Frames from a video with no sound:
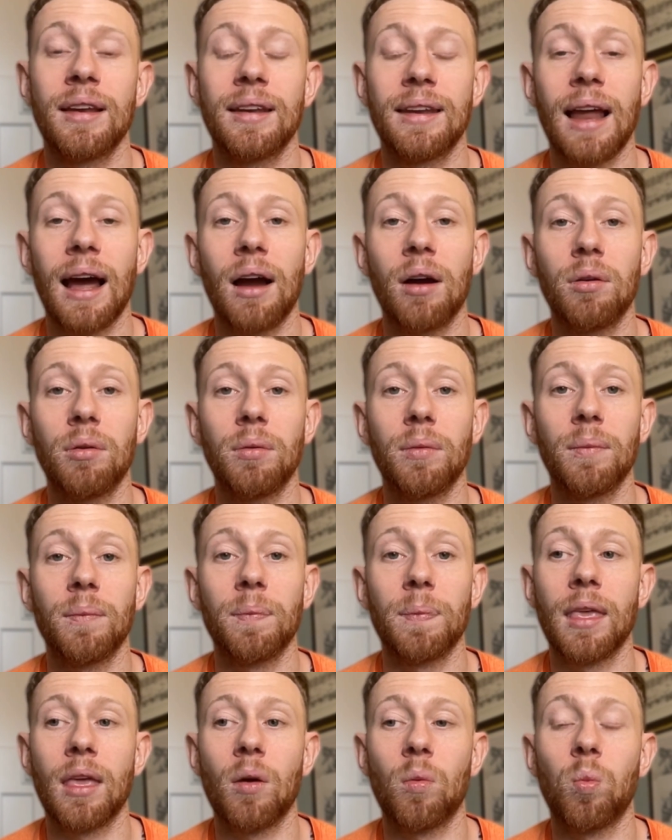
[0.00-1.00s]
Now,
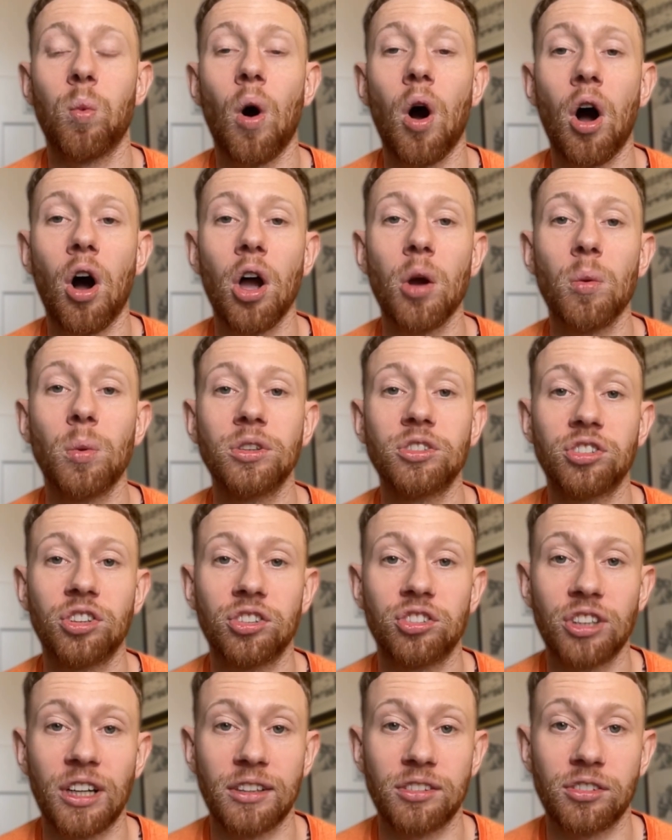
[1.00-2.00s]
what I would
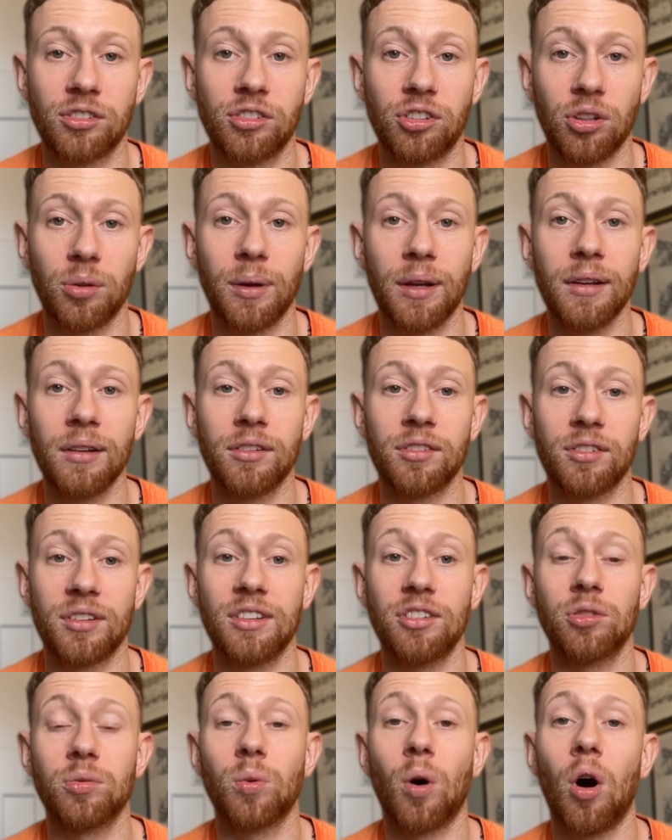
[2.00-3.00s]
suggest doing, so
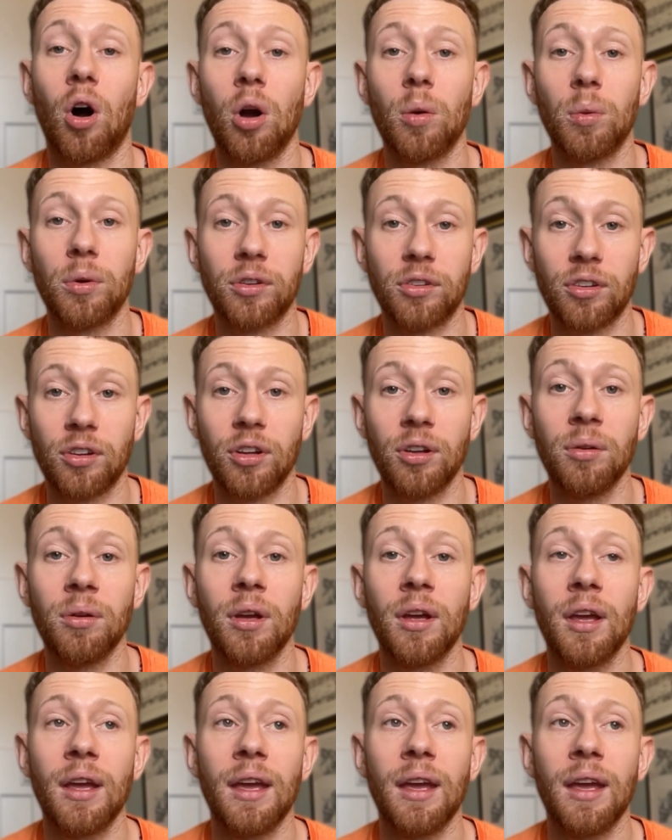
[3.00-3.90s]
this is what I would do,